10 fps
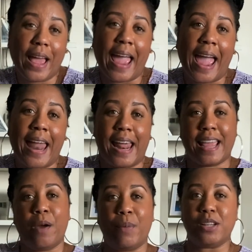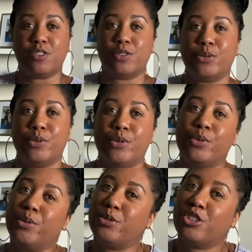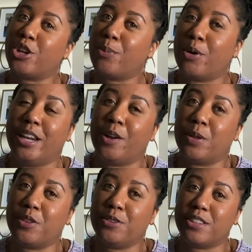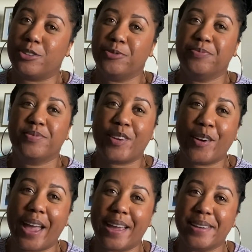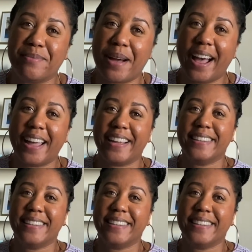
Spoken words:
and I can't wait to share more knitting with you soon. Okay, bye.